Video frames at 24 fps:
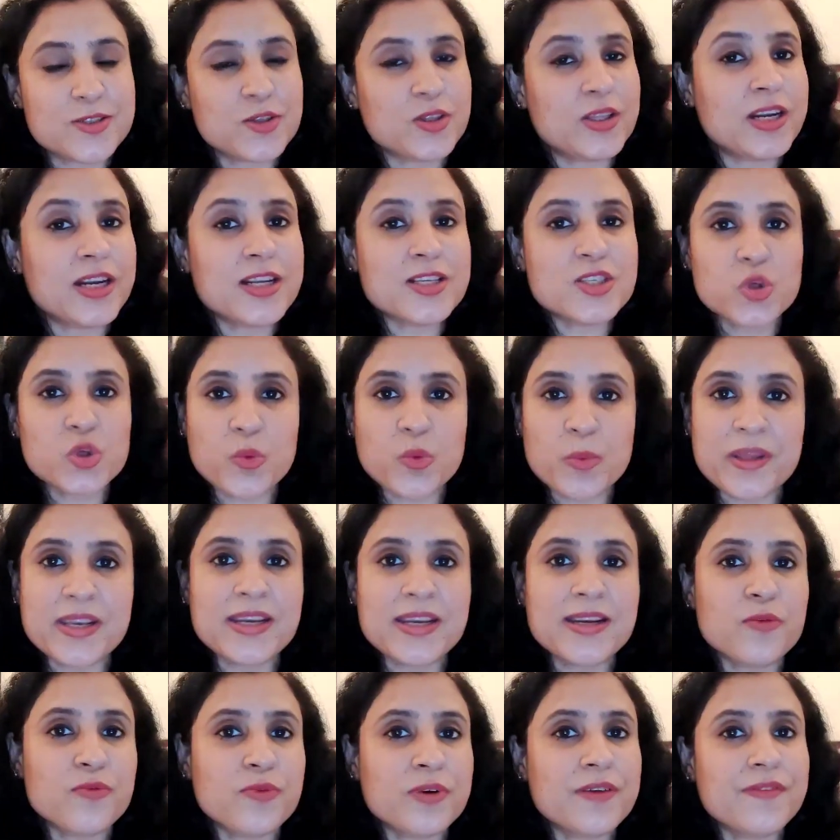So there are so
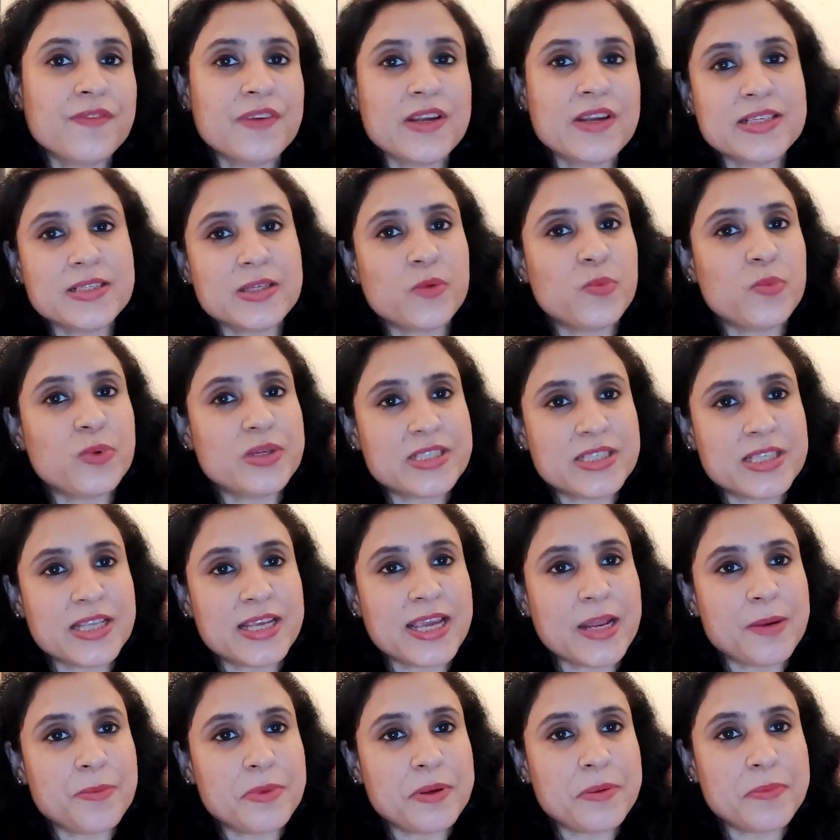many different ways in which they
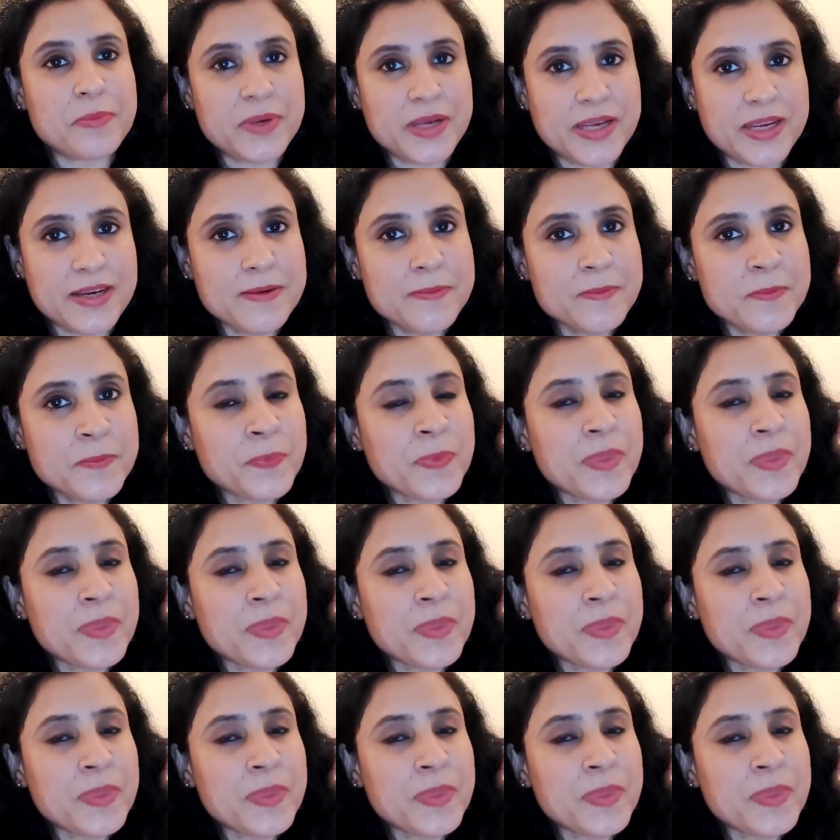can be made.